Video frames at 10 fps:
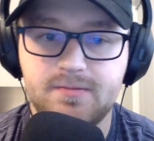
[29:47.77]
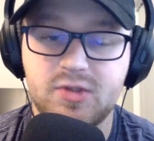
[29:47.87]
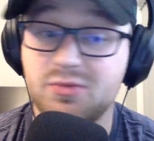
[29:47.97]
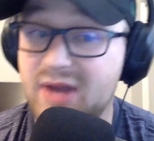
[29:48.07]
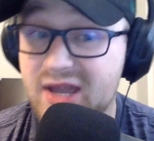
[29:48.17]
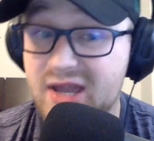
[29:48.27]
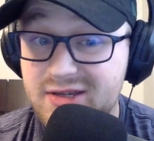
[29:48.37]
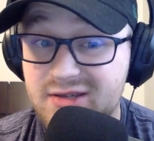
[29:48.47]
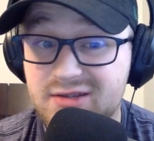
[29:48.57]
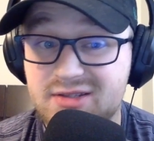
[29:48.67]
So maybe
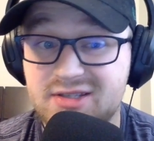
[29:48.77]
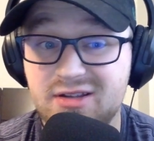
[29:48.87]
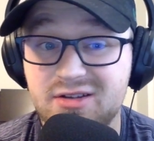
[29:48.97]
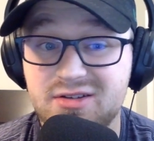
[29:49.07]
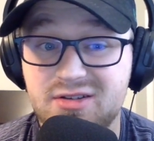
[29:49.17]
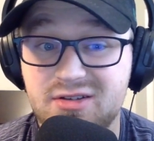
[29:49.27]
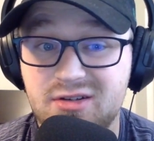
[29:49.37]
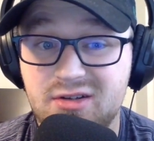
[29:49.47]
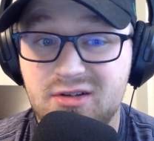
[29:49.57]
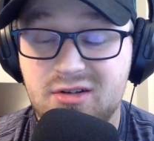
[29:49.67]
Steelers.
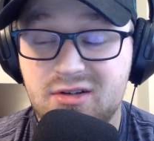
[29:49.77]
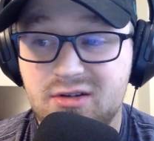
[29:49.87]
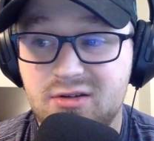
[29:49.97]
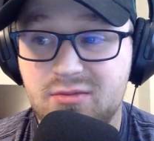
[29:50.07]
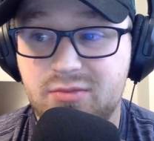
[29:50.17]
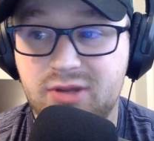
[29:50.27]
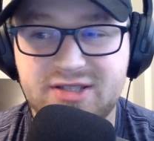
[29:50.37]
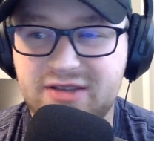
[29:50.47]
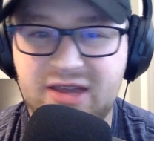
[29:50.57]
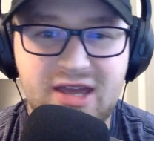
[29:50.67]

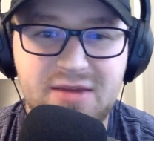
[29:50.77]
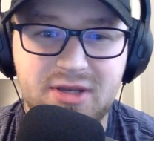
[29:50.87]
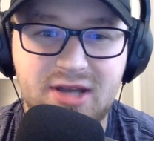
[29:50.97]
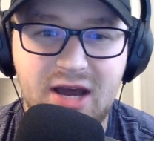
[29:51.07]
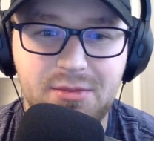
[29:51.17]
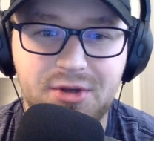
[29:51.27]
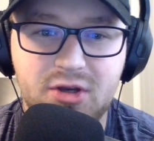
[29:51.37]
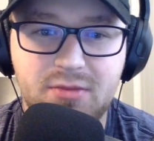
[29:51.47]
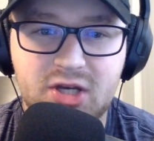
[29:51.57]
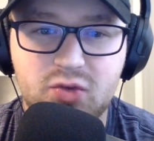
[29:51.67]
Plus, I think him and Tomlin
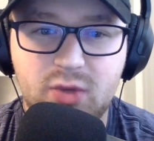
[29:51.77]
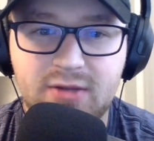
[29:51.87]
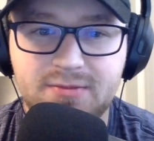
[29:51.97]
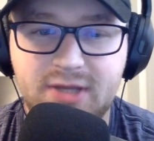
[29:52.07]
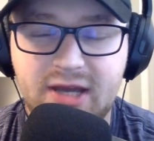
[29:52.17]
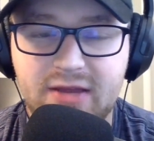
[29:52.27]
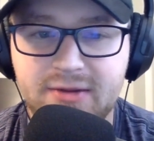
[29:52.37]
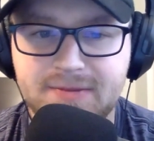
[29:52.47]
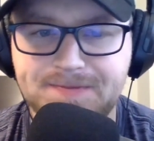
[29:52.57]
could mesh well together.